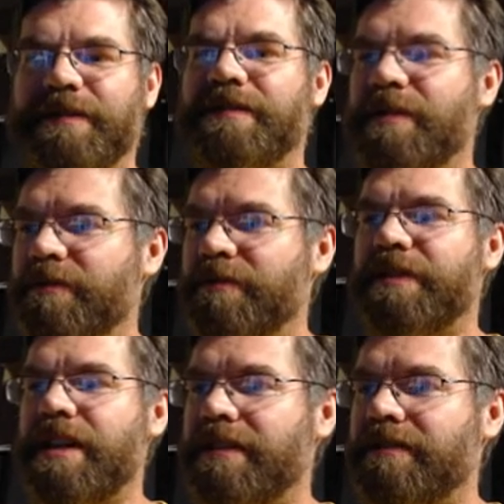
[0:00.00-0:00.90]
so
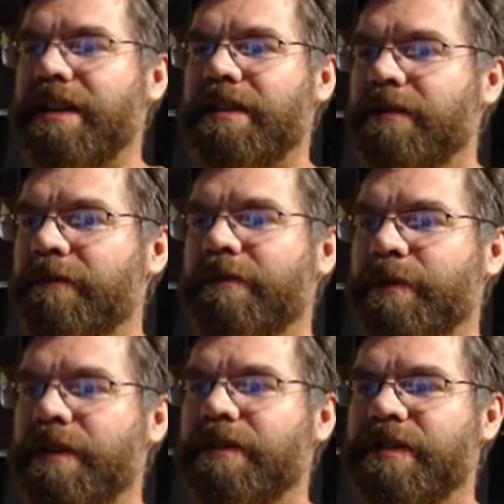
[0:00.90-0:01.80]
thank you for
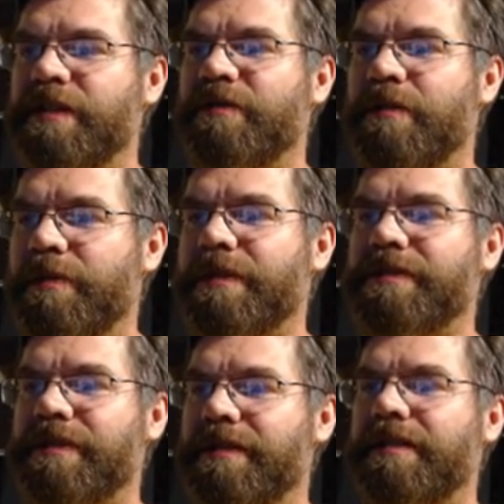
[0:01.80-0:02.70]
being a genuine
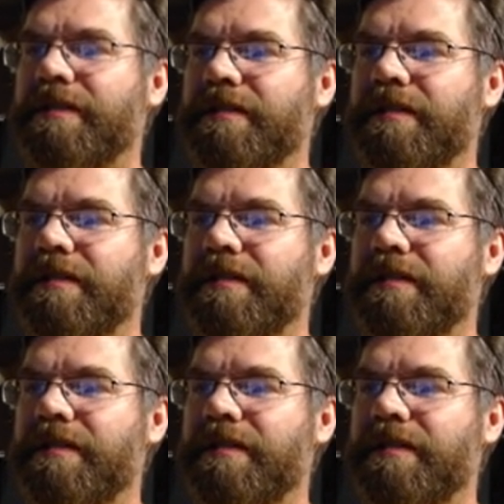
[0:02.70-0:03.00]
person. And